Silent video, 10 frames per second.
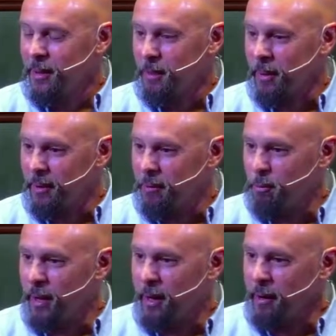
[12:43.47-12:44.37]
But if
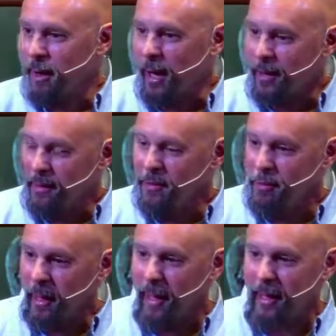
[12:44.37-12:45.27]
we are on this
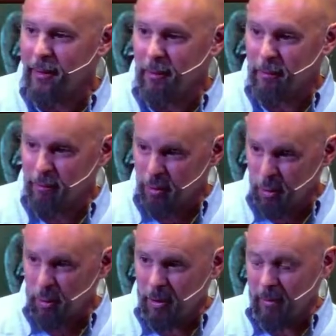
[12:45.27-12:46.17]
path of
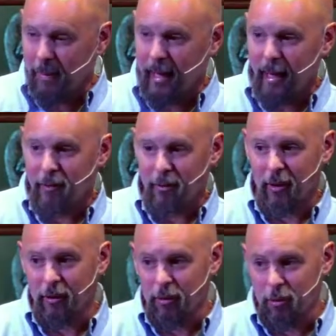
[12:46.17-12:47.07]
true compassion
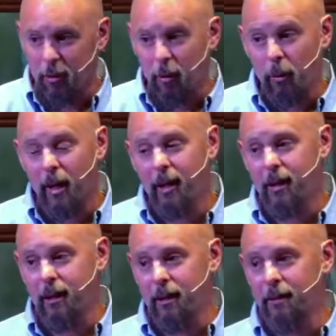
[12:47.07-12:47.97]
and true
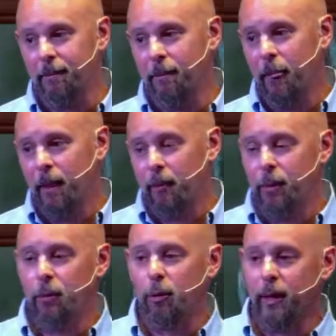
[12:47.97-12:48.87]
awakening, we
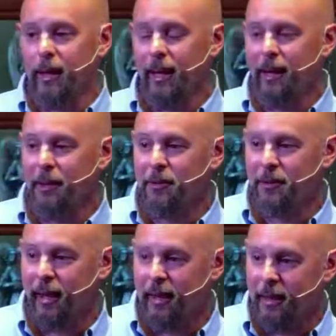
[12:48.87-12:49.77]
will realize
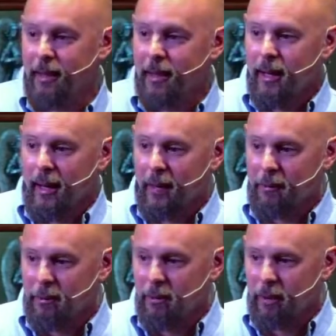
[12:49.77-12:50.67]
that, as
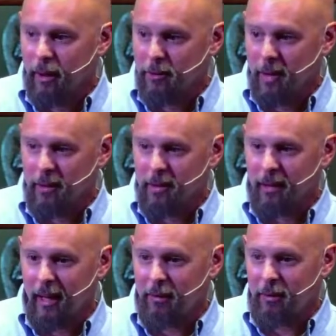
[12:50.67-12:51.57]

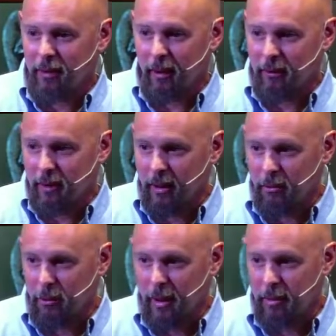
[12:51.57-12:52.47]
Shantideva says in his
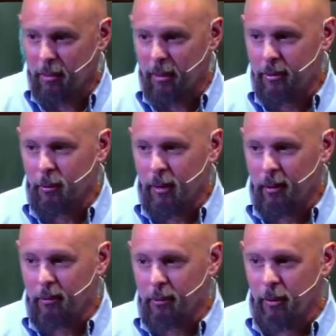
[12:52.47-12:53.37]
great book, The Way
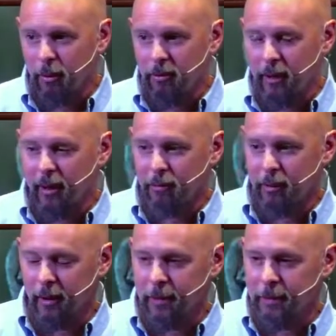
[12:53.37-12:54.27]
of the
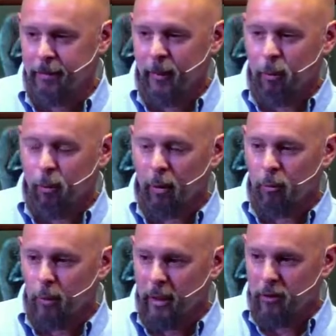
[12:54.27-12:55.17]
Bodhisattva, when
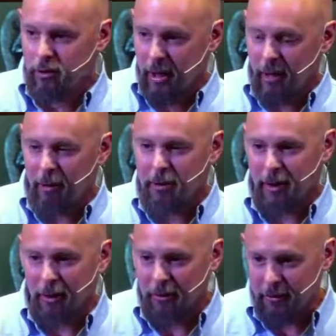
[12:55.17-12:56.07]
we cherish
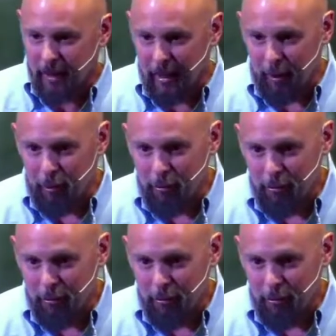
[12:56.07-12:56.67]
ourself,